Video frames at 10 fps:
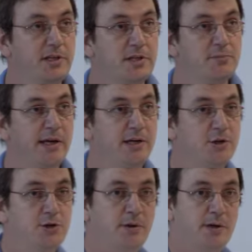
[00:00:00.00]
this is
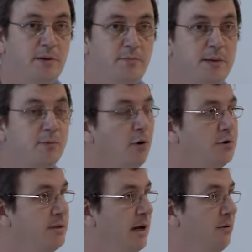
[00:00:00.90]
making sure that a beam
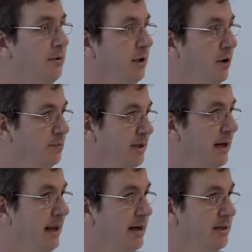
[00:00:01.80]
goes down the
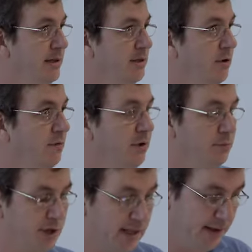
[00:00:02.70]
optical axis of the
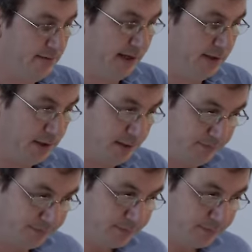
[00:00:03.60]
objective lens.